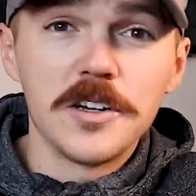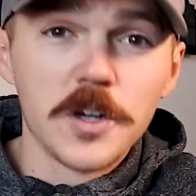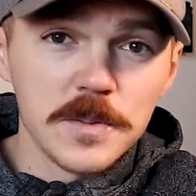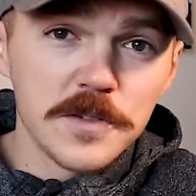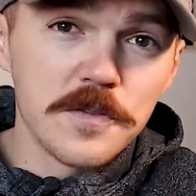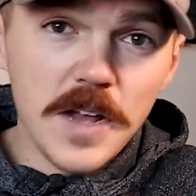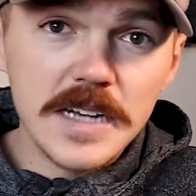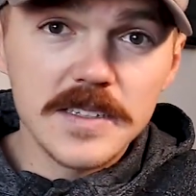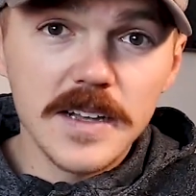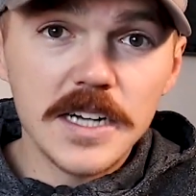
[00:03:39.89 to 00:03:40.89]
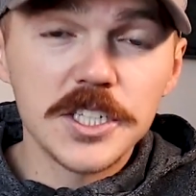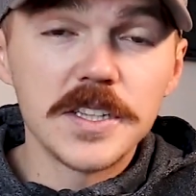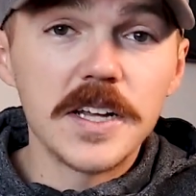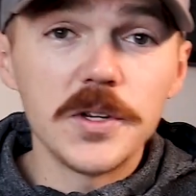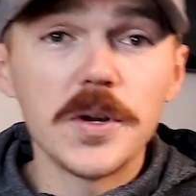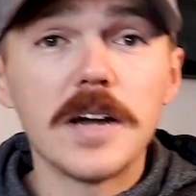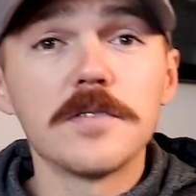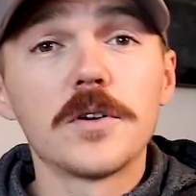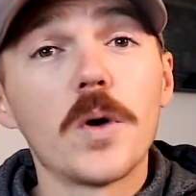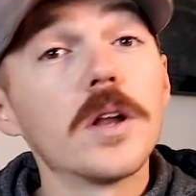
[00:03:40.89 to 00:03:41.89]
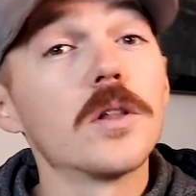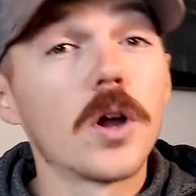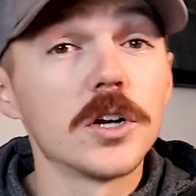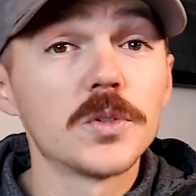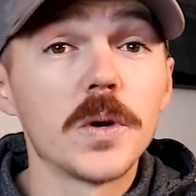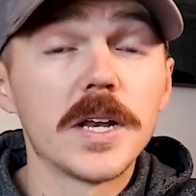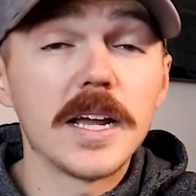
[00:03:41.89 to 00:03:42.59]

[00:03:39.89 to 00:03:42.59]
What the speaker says: In terms of fly selection, they do have quite a large one.